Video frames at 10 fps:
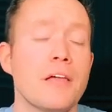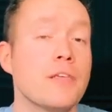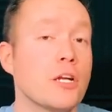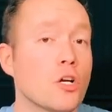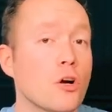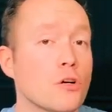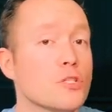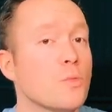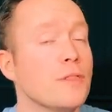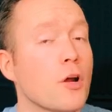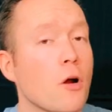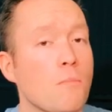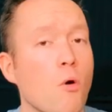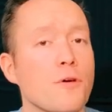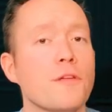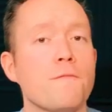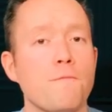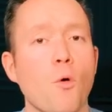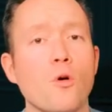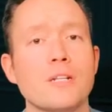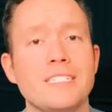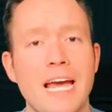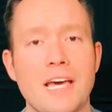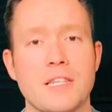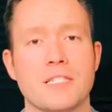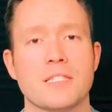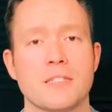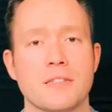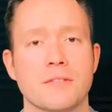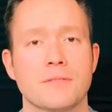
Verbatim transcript: that occurs when there are more than four deaths.